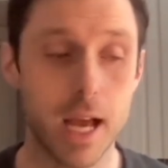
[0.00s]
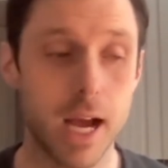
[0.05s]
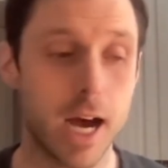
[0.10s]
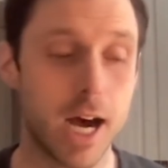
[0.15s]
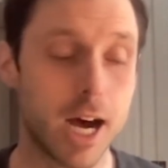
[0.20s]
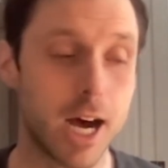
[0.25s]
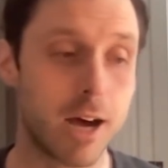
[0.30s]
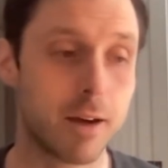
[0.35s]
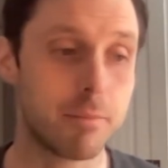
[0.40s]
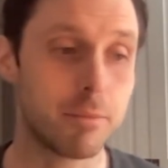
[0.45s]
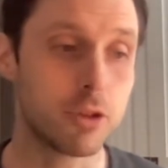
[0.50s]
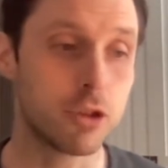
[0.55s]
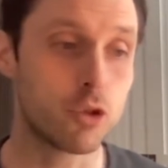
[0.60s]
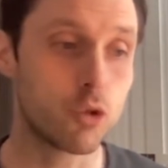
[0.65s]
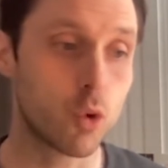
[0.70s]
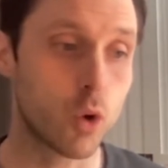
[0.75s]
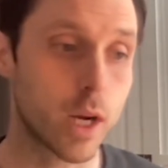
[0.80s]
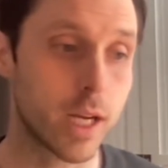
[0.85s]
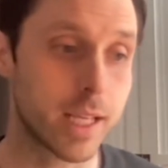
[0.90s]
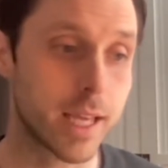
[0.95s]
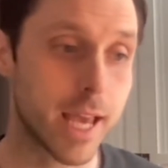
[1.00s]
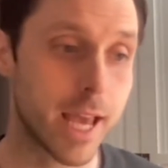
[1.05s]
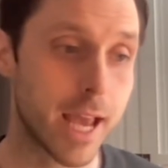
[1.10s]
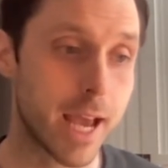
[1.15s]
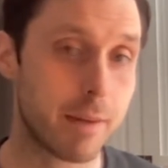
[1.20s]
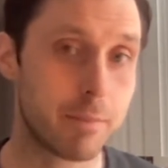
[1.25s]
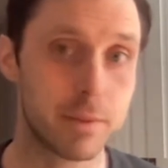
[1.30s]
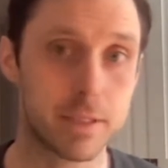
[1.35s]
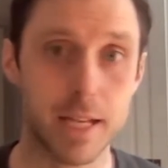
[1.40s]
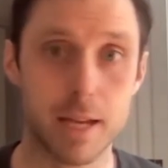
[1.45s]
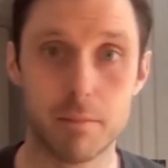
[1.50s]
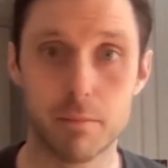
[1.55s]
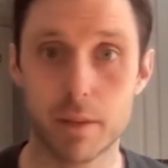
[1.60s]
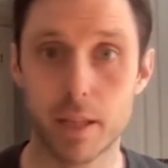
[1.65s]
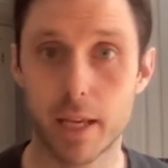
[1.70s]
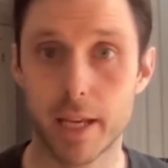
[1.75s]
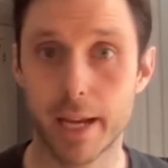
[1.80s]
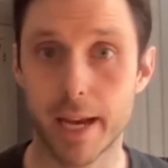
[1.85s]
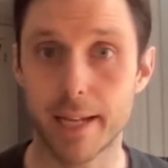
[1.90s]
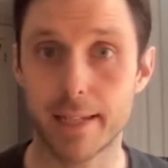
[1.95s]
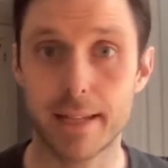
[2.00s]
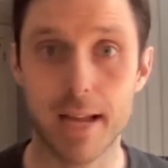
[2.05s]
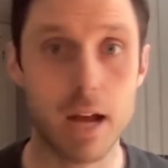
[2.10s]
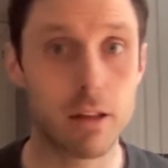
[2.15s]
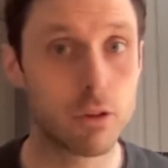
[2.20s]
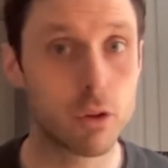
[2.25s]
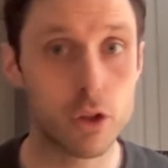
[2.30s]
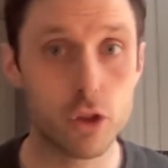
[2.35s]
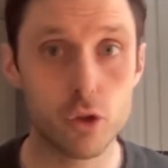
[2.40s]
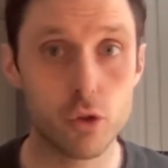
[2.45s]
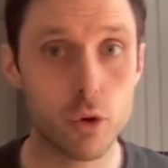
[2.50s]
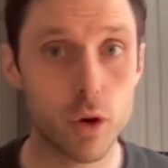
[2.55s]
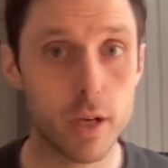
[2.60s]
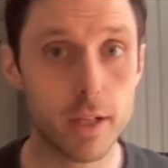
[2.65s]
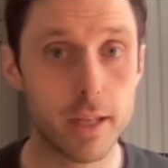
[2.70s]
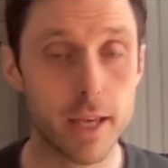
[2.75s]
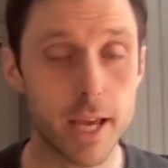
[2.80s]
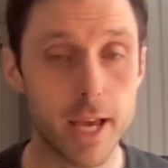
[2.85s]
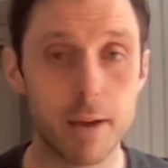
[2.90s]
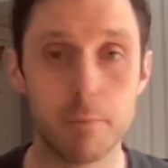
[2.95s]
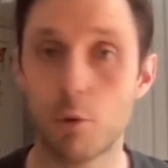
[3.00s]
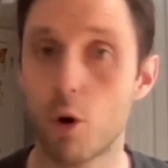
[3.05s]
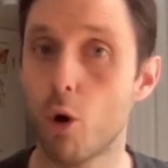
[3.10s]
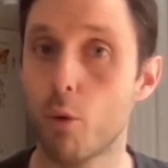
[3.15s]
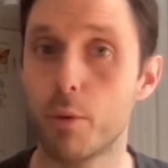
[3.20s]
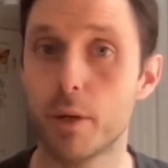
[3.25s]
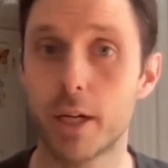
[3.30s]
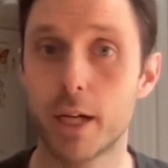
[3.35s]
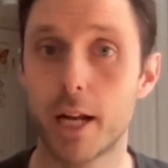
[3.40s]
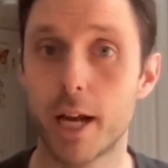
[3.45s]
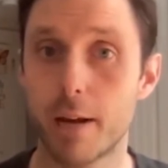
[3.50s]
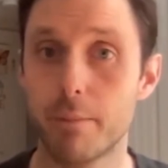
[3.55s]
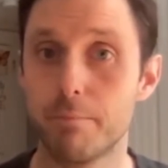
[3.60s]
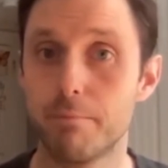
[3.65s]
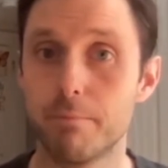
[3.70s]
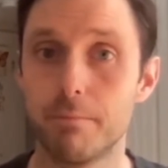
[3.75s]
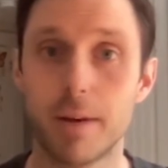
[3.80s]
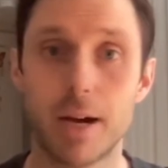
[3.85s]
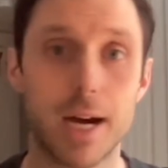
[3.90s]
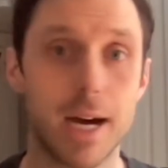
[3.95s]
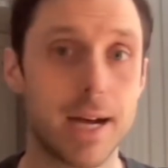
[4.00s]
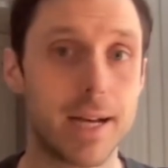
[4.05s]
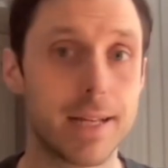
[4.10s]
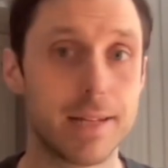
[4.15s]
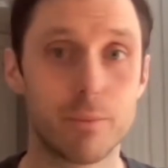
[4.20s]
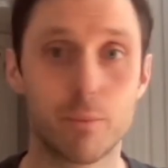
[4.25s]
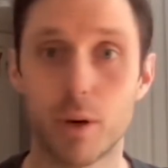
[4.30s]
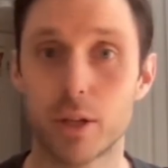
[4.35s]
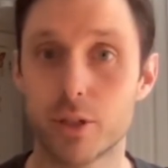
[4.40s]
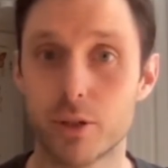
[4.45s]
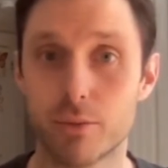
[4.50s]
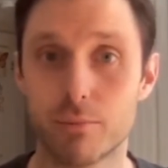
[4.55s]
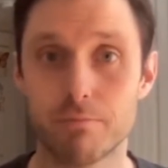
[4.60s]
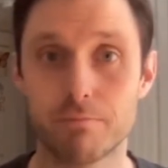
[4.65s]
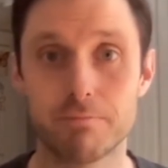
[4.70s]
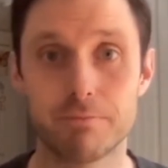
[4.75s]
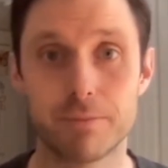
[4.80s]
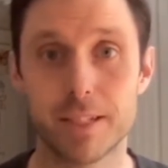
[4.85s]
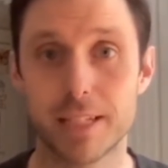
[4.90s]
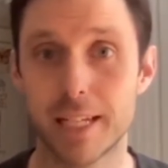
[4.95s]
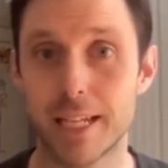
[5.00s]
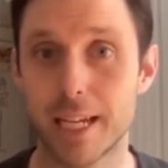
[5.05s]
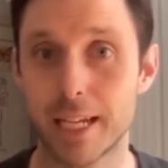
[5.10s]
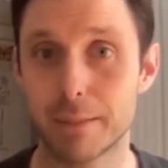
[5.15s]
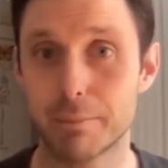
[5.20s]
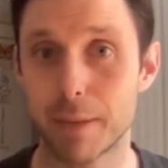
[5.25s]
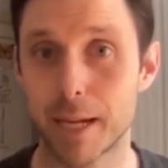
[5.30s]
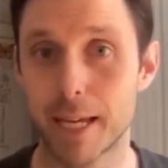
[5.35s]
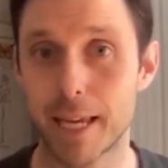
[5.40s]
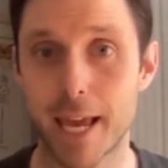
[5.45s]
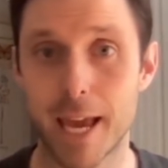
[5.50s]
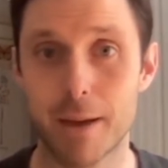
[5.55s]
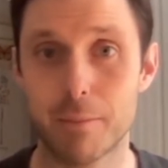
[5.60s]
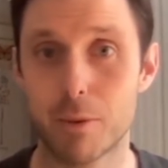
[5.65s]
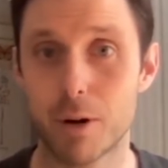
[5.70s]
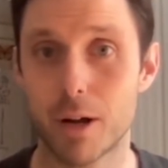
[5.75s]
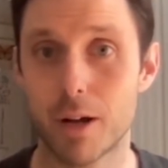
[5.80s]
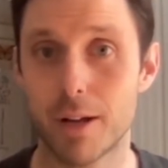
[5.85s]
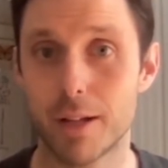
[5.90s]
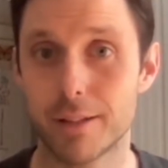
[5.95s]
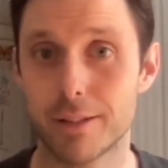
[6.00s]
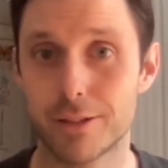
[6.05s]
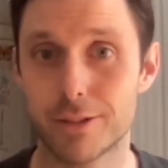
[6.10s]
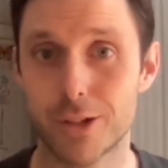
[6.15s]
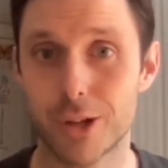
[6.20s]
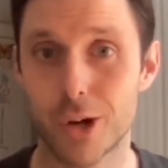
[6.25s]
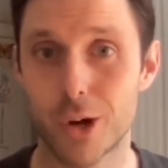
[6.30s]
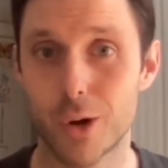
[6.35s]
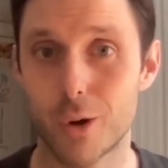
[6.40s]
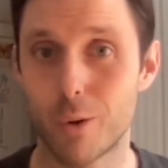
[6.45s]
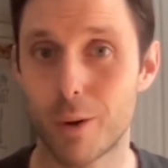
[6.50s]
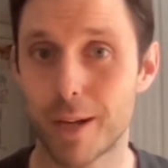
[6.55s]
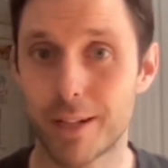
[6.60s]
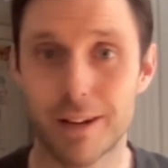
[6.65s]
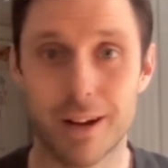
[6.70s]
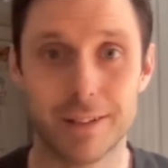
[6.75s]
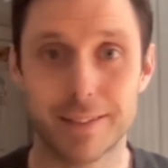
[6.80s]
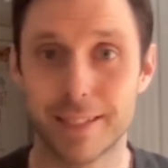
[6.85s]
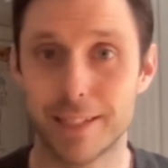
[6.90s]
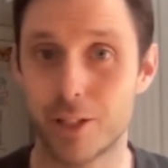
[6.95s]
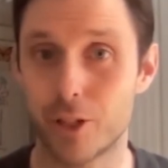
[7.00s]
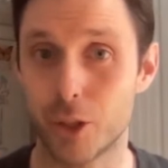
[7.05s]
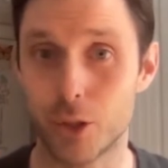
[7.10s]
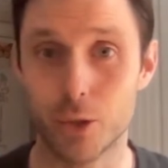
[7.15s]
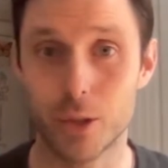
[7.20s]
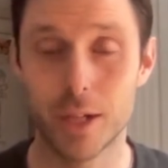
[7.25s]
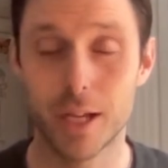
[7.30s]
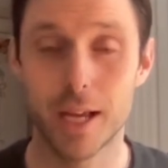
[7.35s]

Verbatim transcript: Um, Droid Cam, same thing. I downloaded Droid Cam, opened it up, uh, it wasn't seeing my camera, and so I tossed it too.